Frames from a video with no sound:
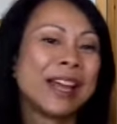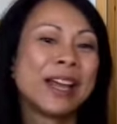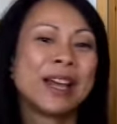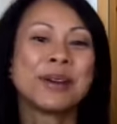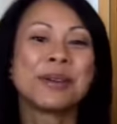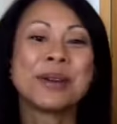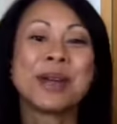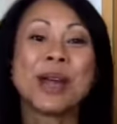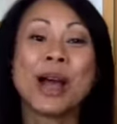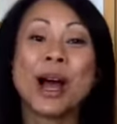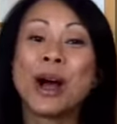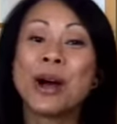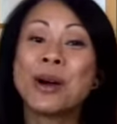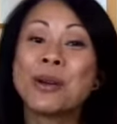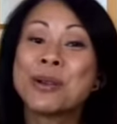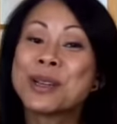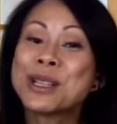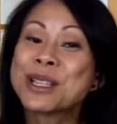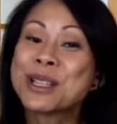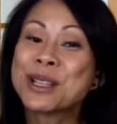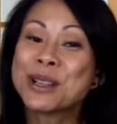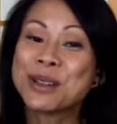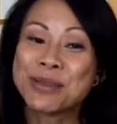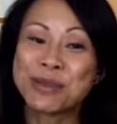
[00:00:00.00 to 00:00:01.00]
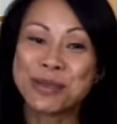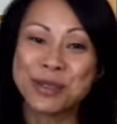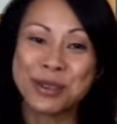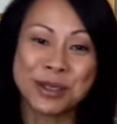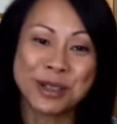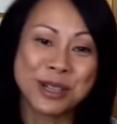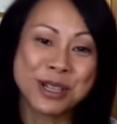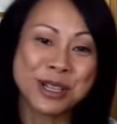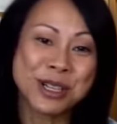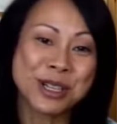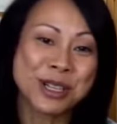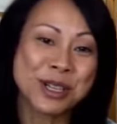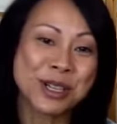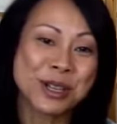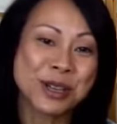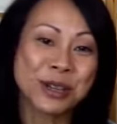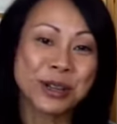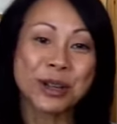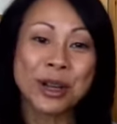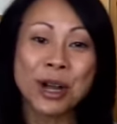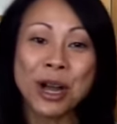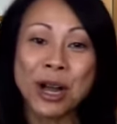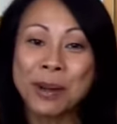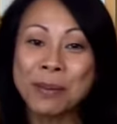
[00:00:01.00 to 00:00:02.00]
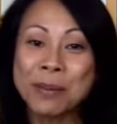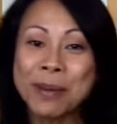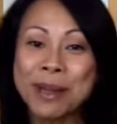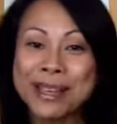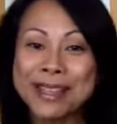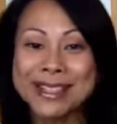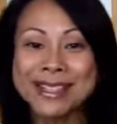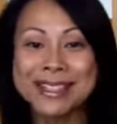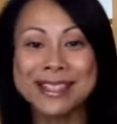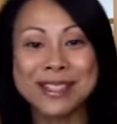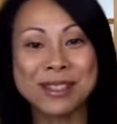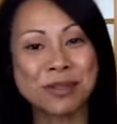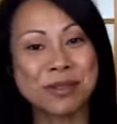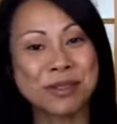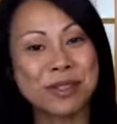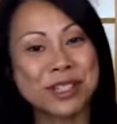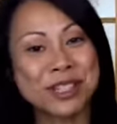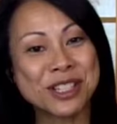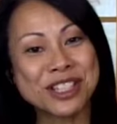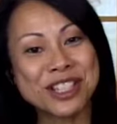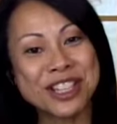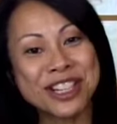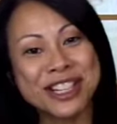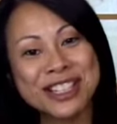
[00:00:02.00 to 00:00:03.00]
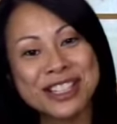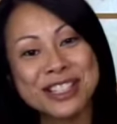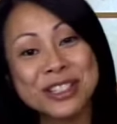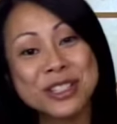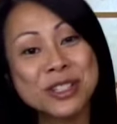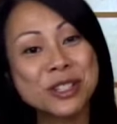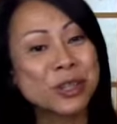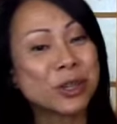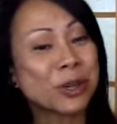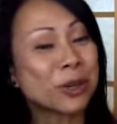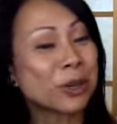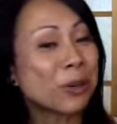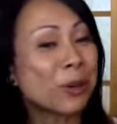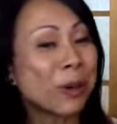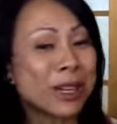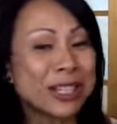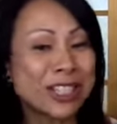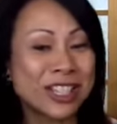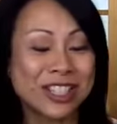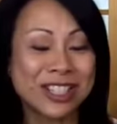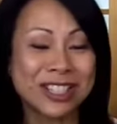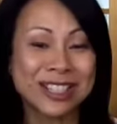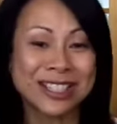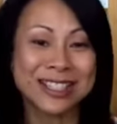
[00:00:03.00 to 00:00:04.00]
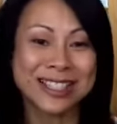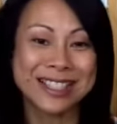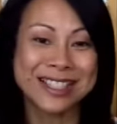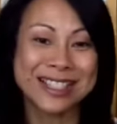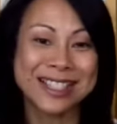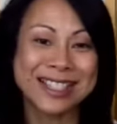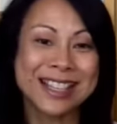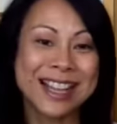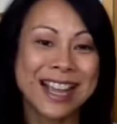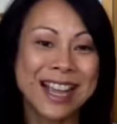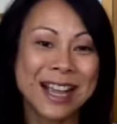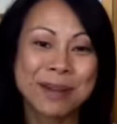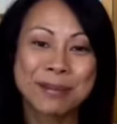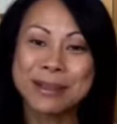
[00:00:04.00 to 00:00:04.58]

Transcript: We always look forward to your comments, your suggestions, your questions.